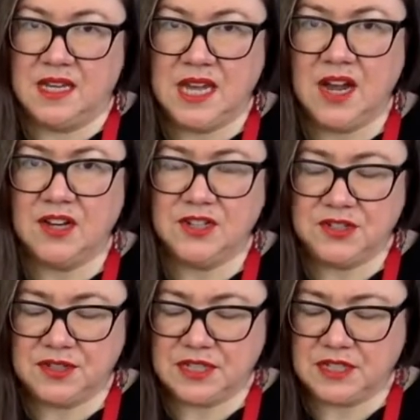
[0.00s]
Yeah, are you
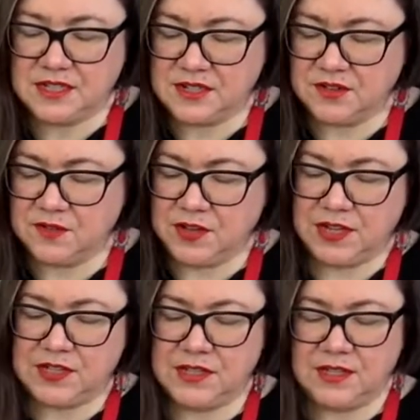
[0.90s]
doing Lisa
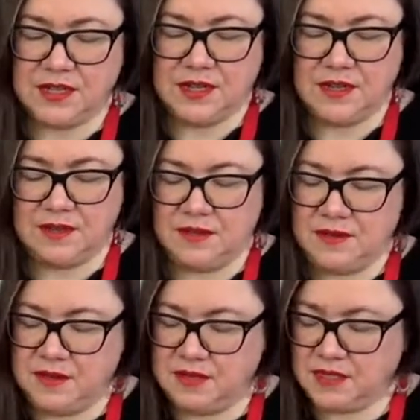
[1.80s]
Irvine's
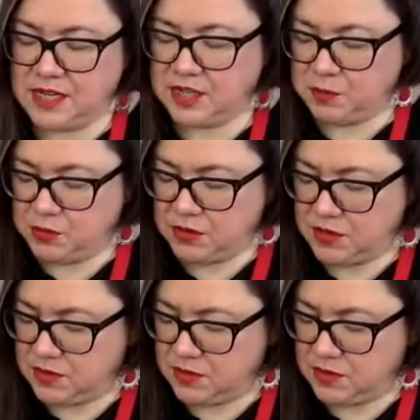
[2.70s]
sketchbook